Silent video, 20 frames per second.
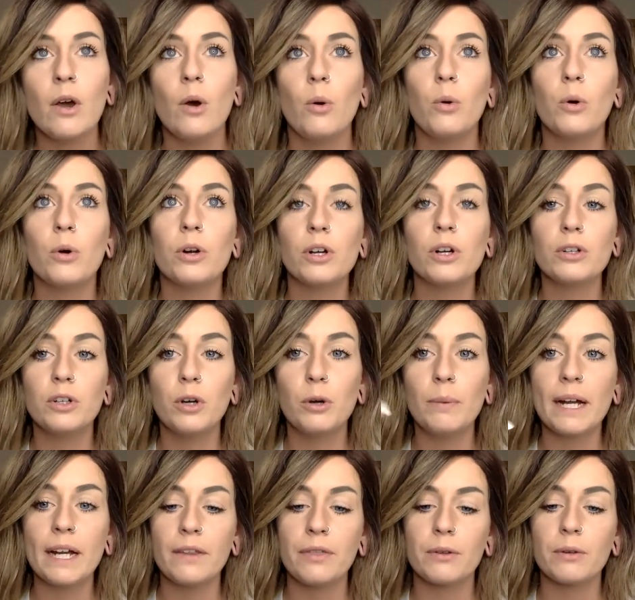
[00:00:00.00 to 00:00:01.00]
Or I'll go
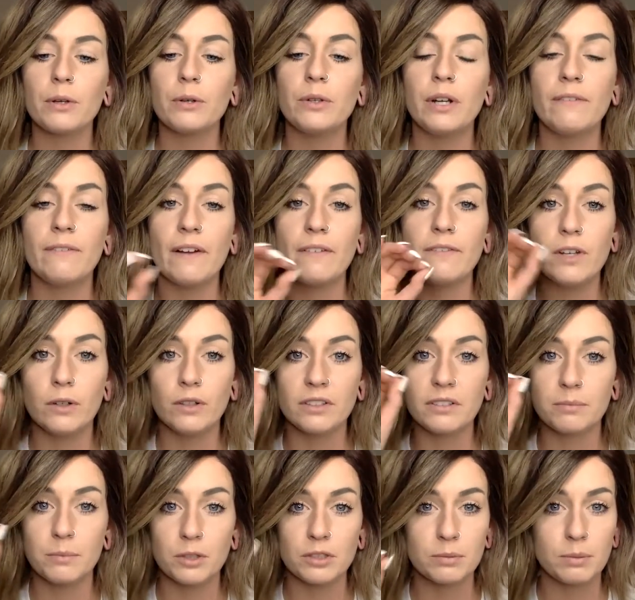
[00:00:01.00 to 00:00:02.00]
back through, and if I've
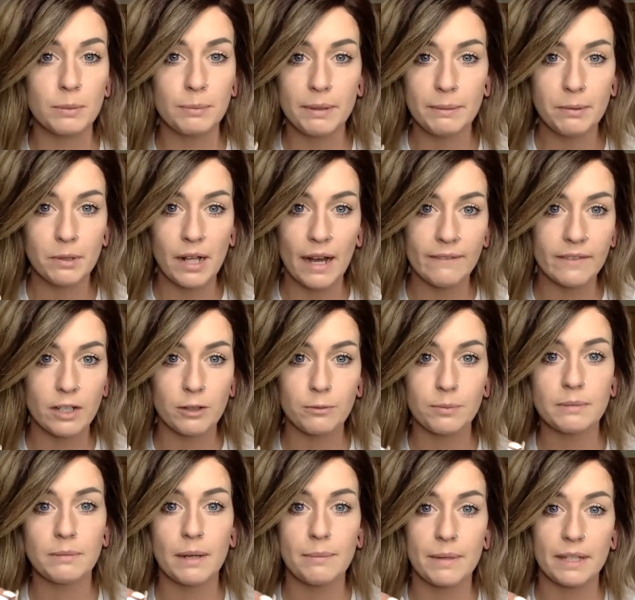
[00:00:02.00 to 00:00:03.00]
noticed multiple people haven't
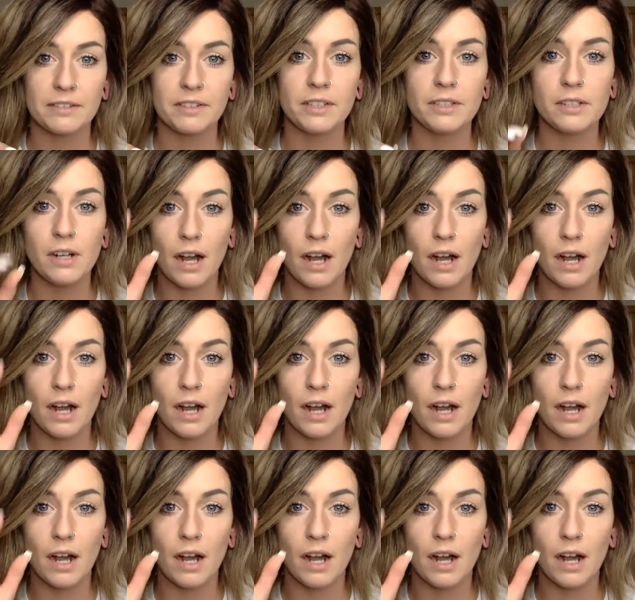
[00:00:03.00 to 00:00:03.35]
opened my message